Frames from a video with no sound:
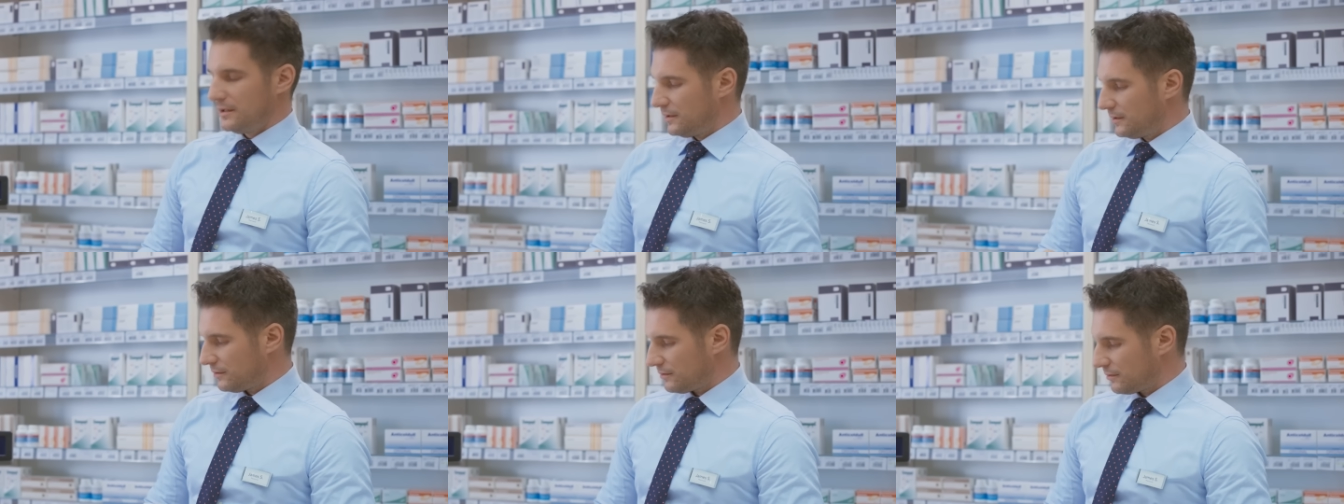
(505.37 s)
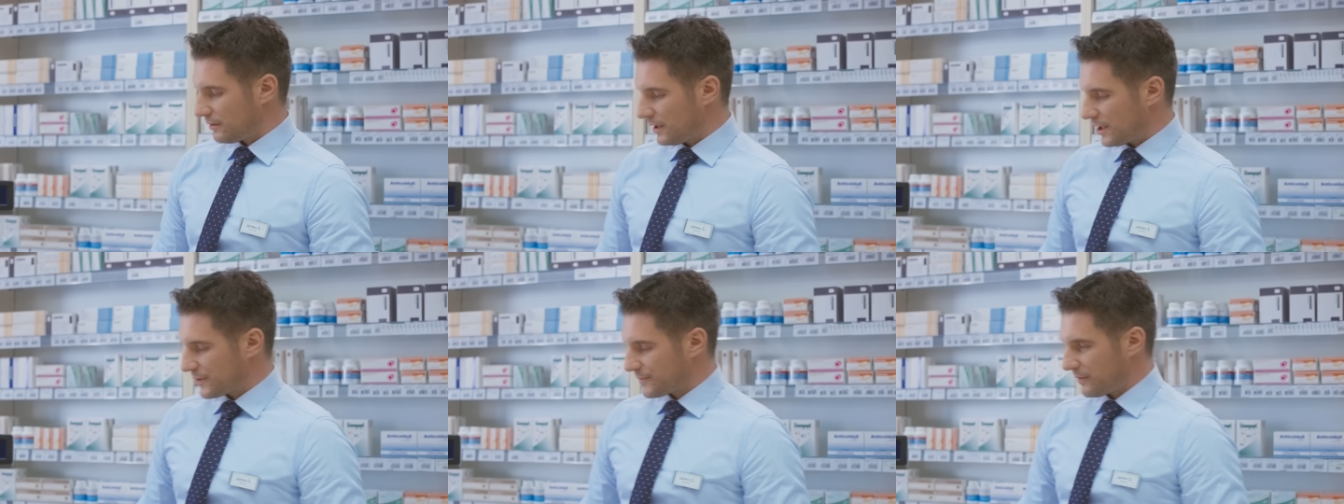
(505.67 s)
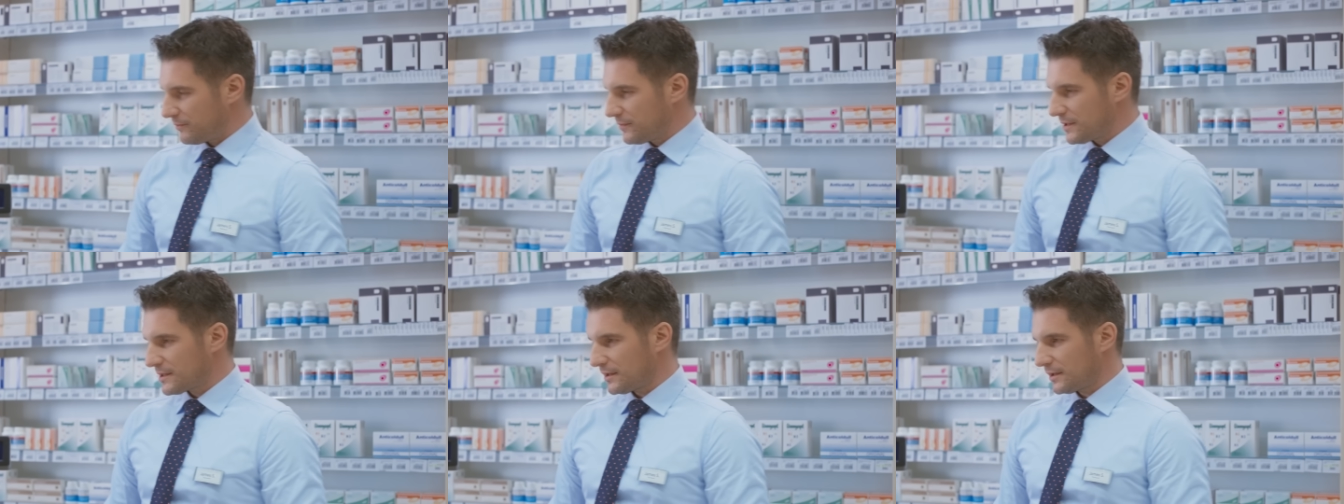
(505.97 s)

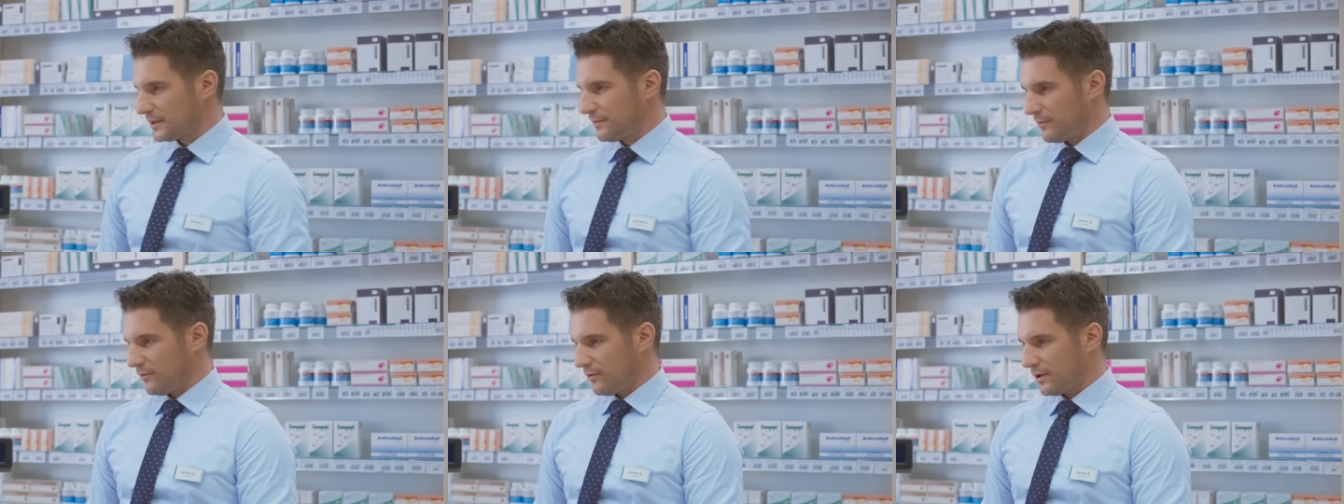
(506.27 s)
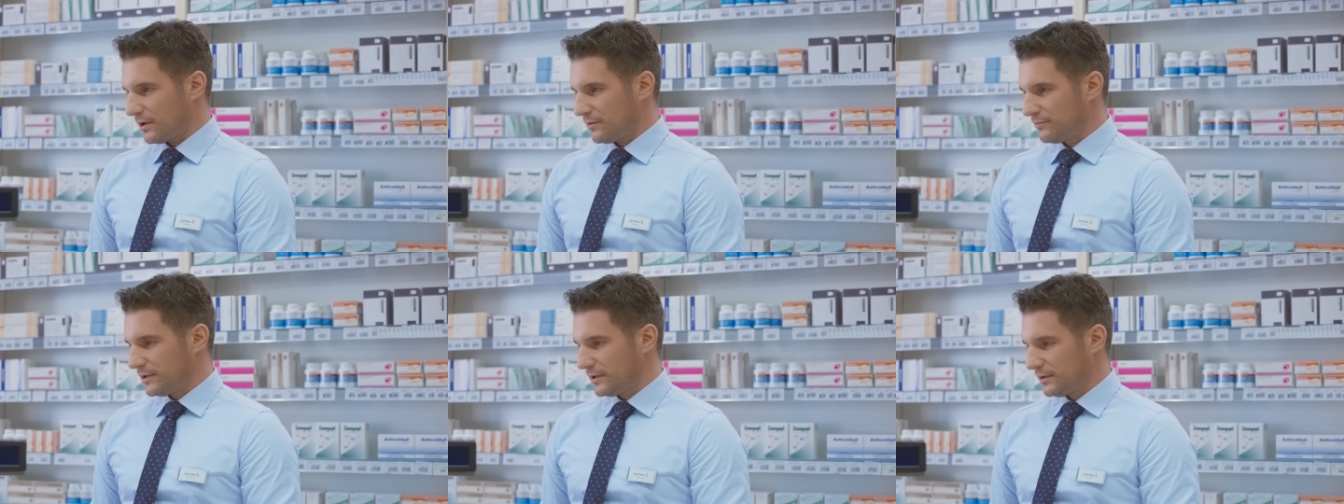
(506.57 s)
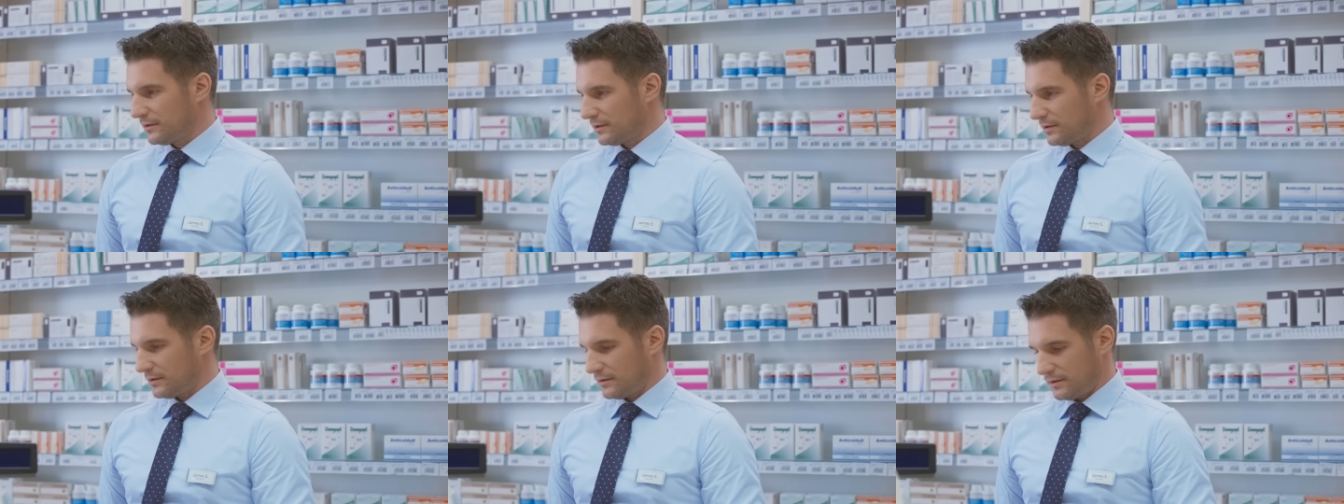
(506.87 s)
challenge that millions of
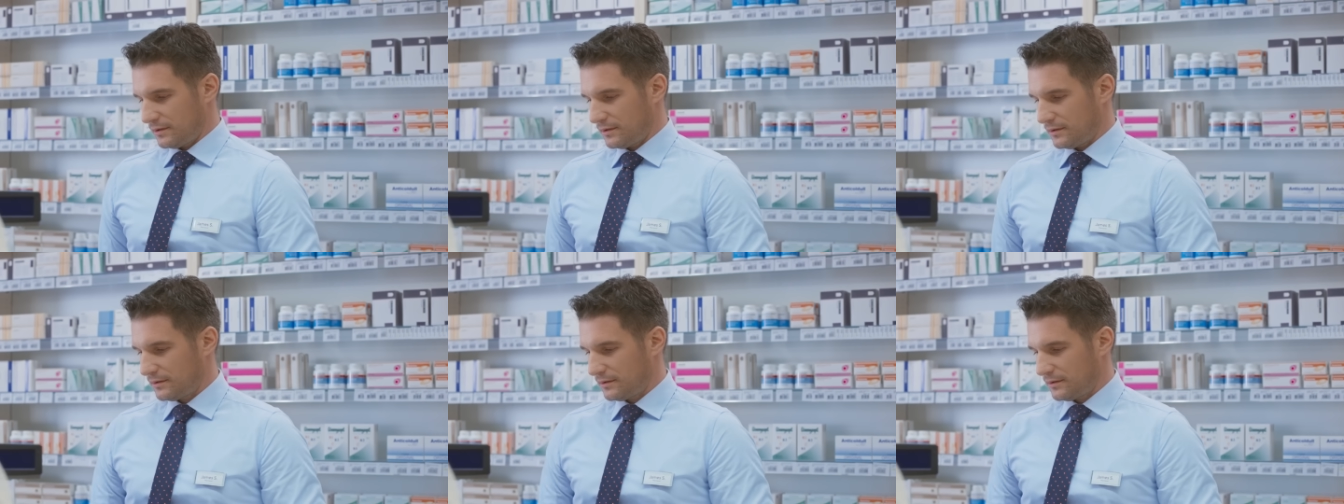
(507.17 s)
patients